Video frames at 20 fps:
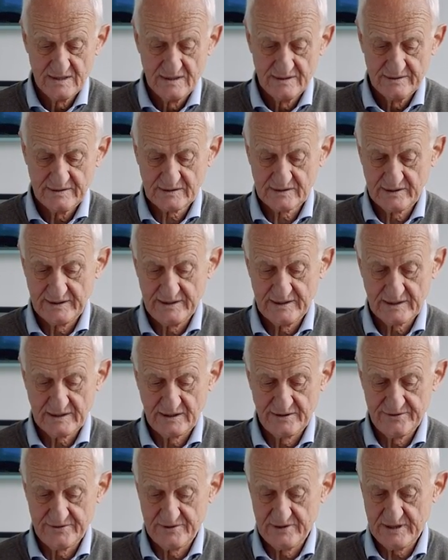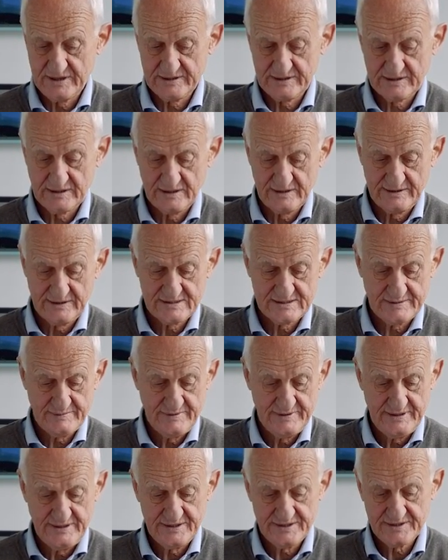The clinical neurological
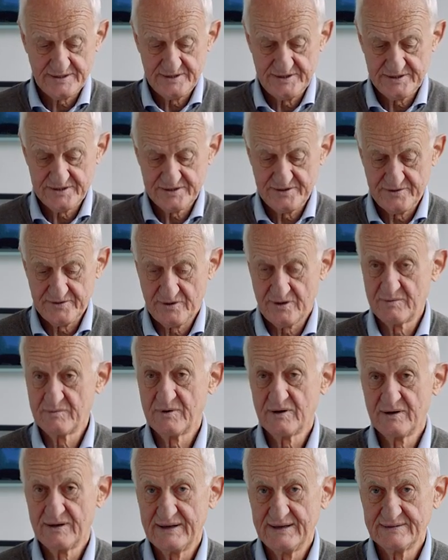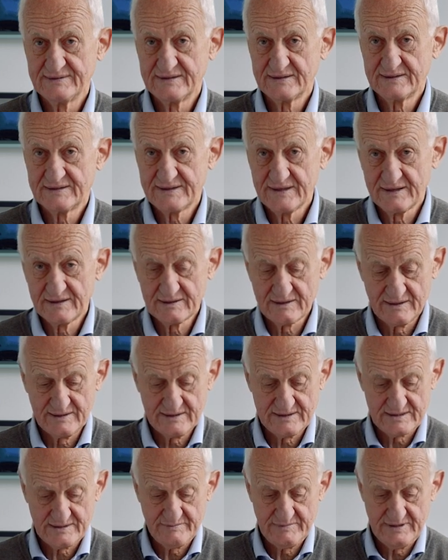examination is normal, and the dental
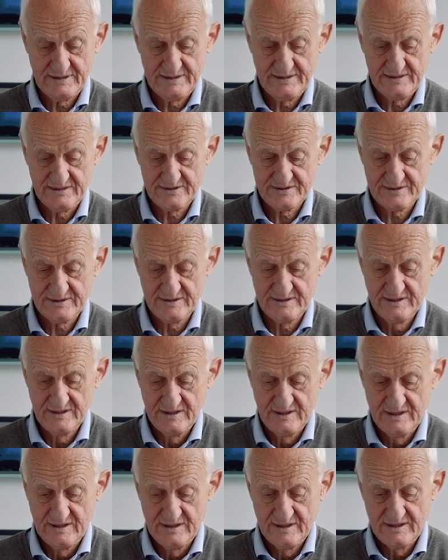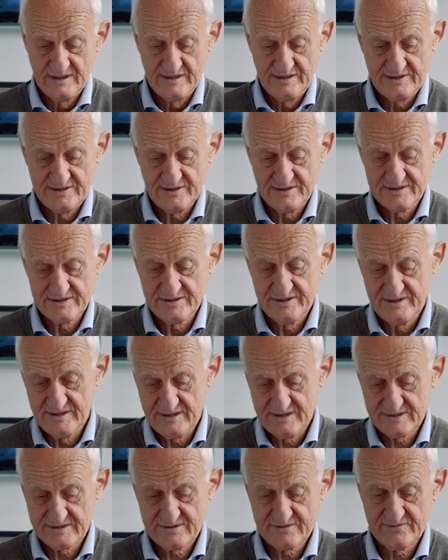examination does
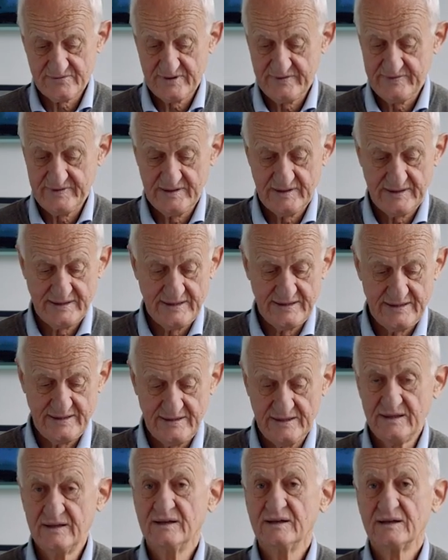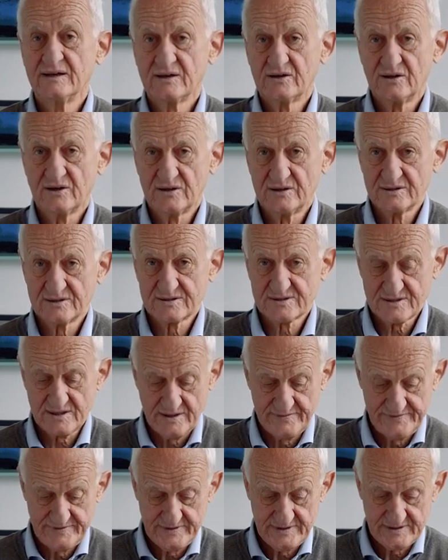not reveal any cause
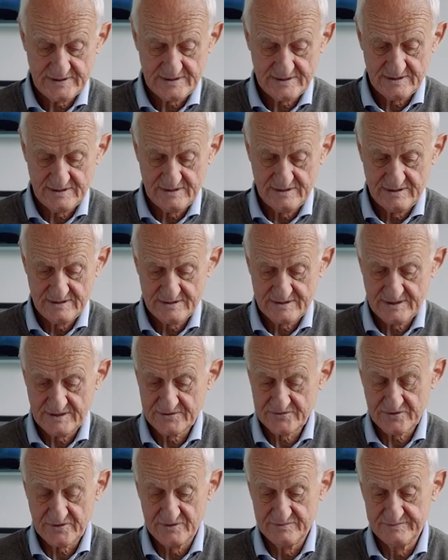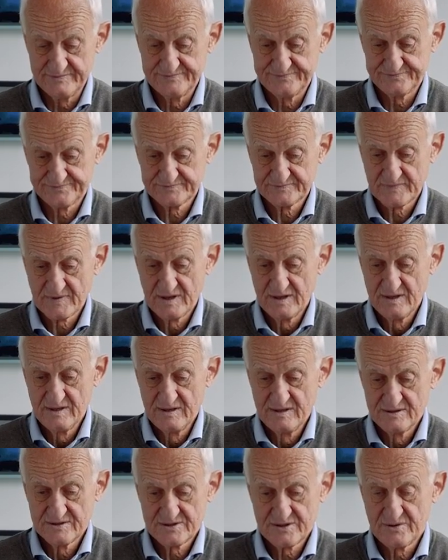of this syndrome.
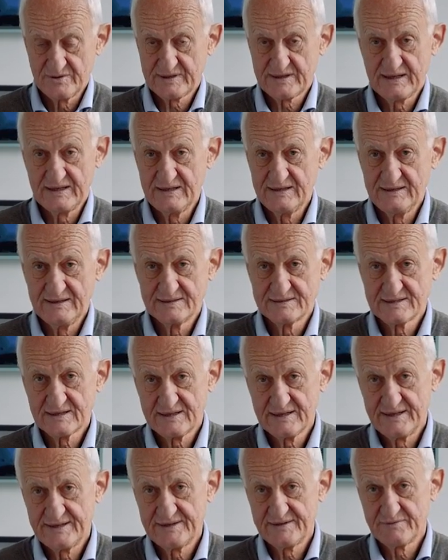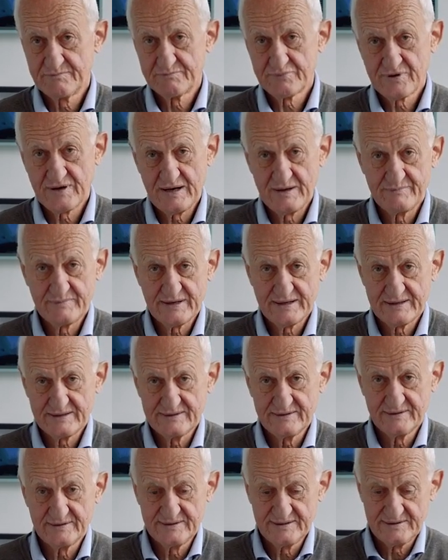So again, it's a kind of
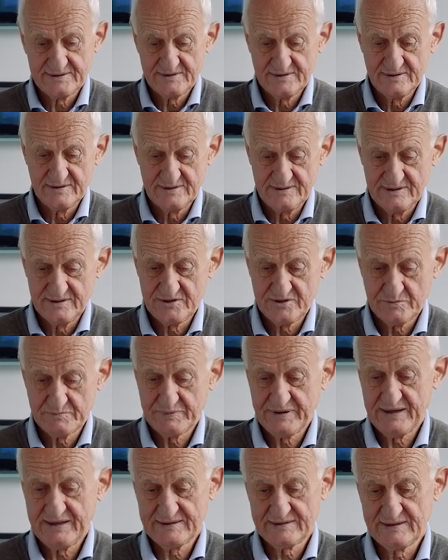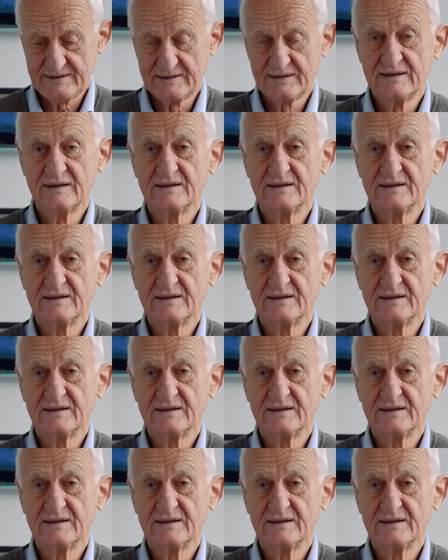primary or idiopathic